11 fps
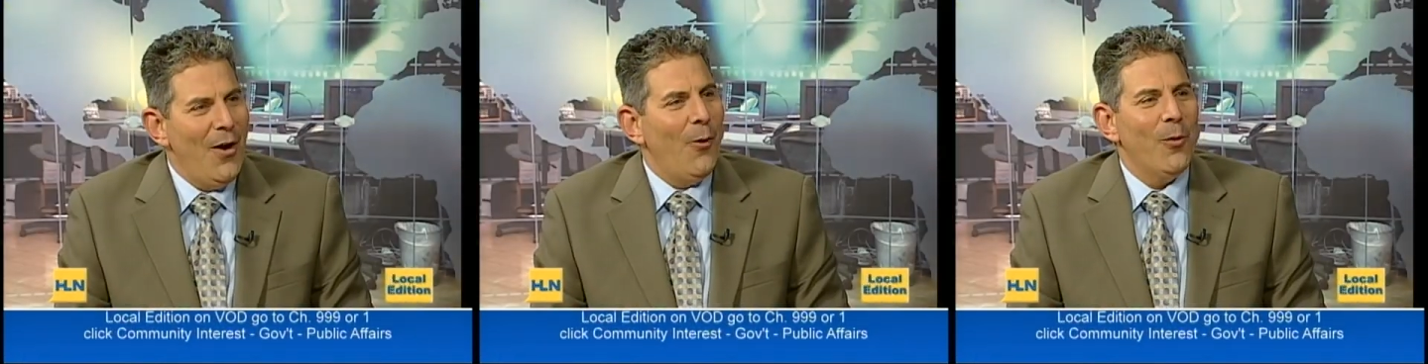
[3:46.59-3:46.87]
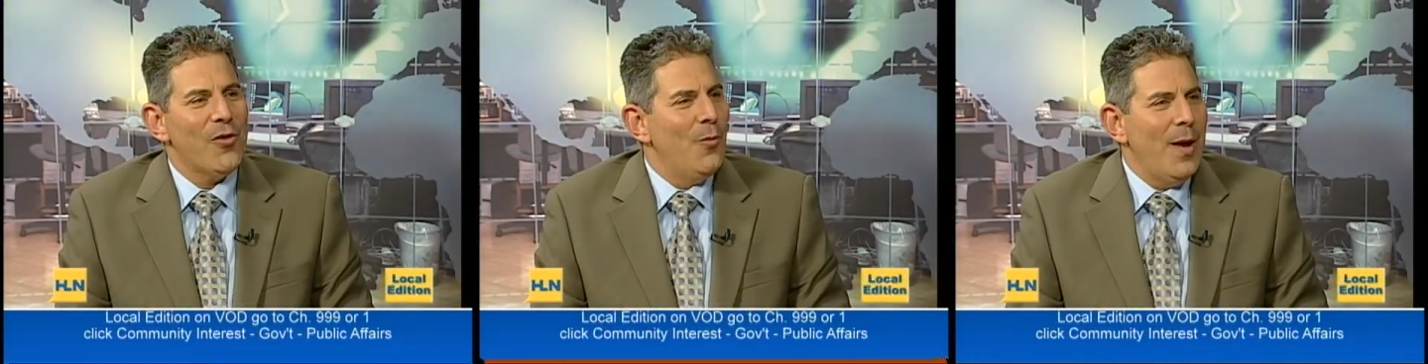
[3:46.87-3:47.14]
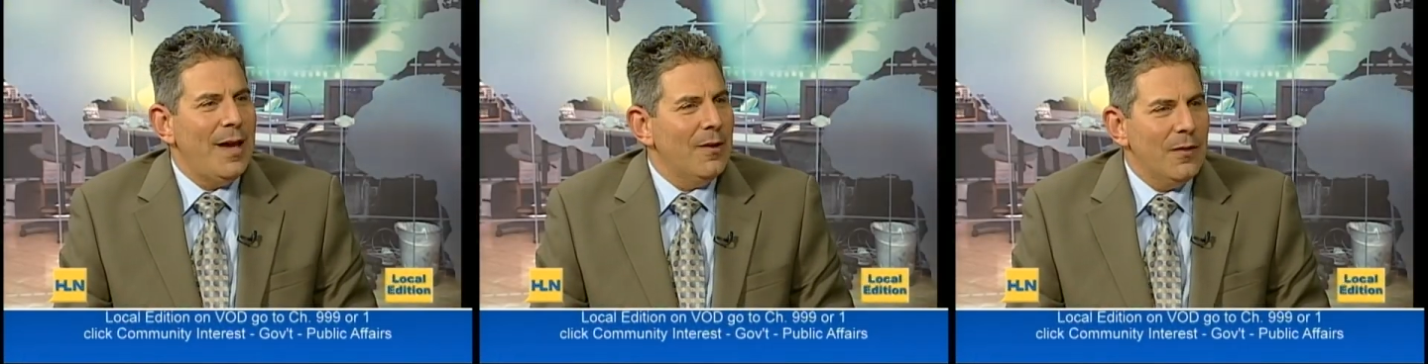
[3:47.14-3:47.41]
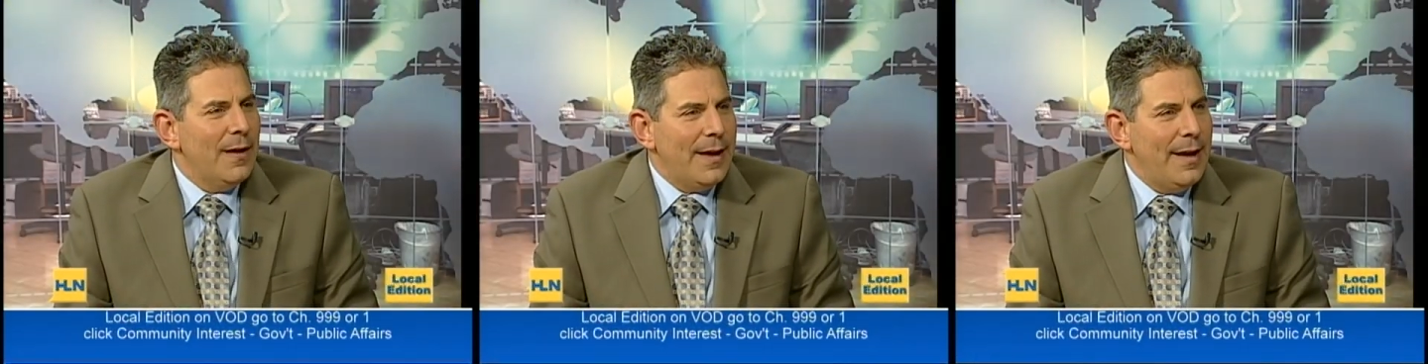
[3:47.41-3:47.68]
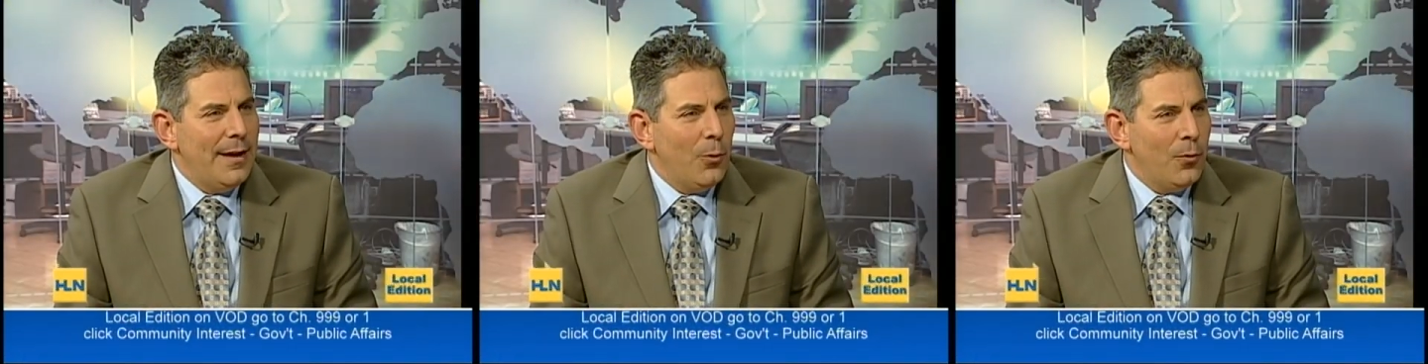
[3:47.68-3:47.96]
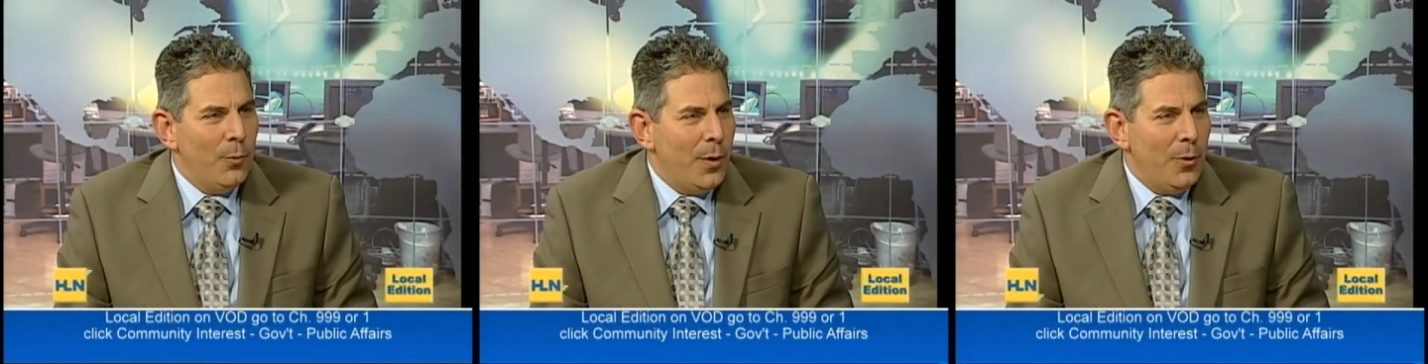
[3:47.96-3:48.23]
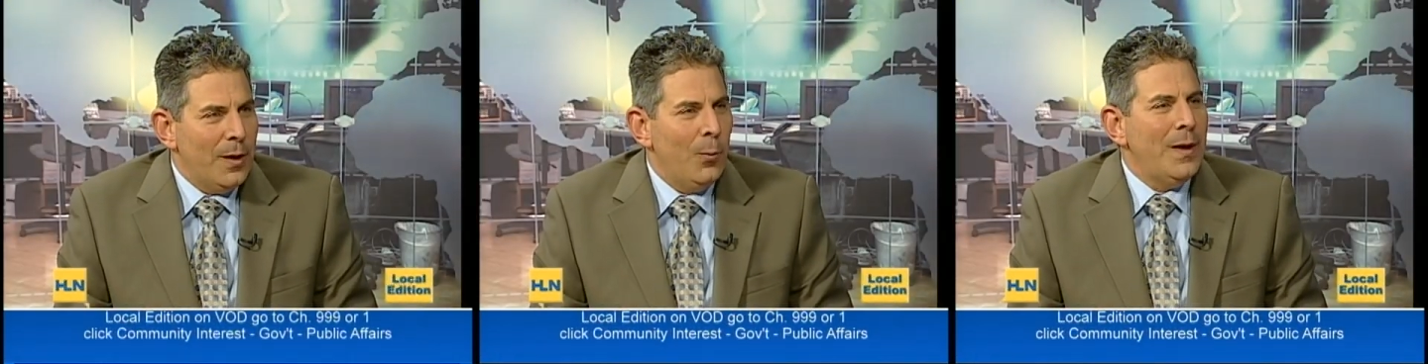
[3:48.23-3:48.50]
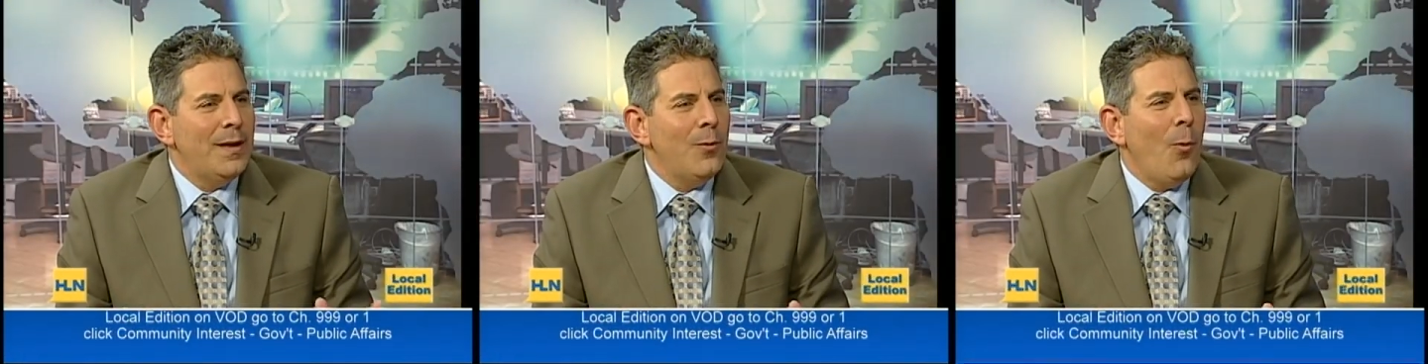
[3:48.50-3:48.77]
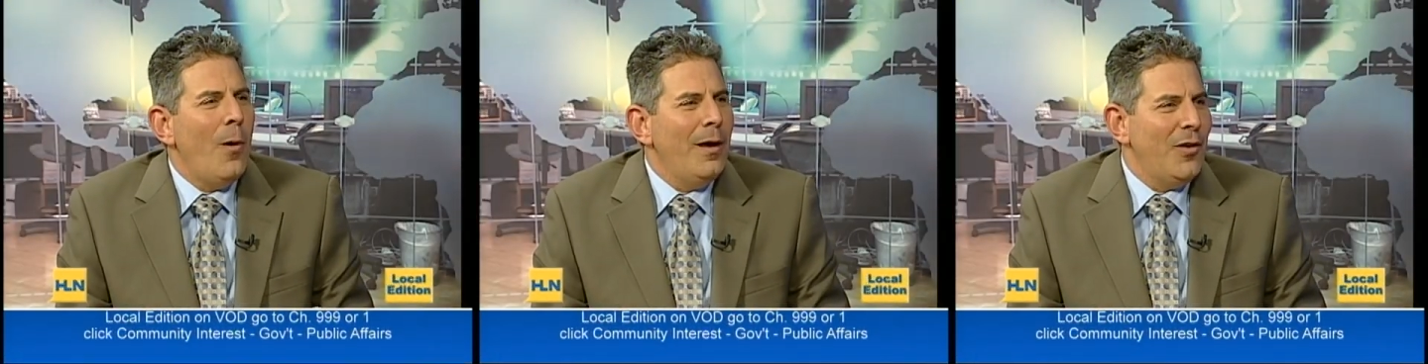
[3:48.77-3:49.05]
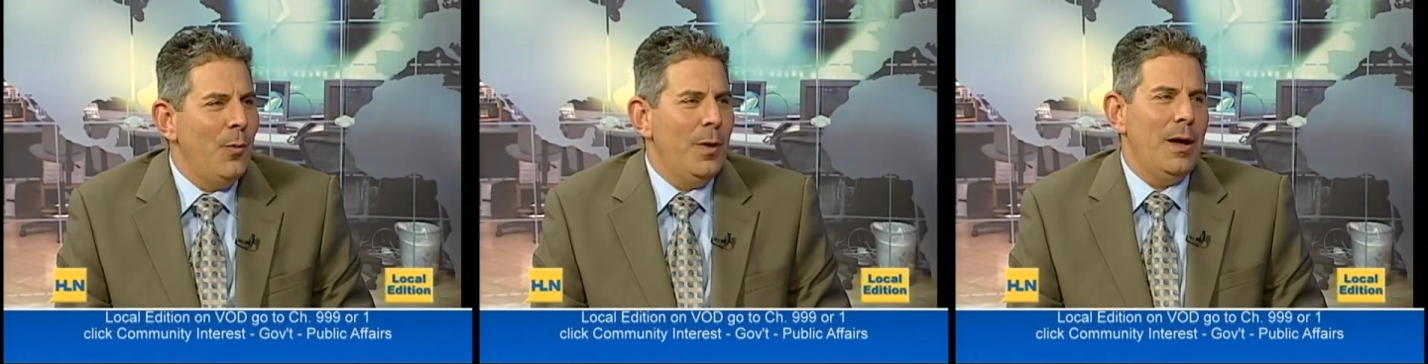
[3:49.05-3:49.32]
was to make it look like any old building. We oh, didn't oh, want it to be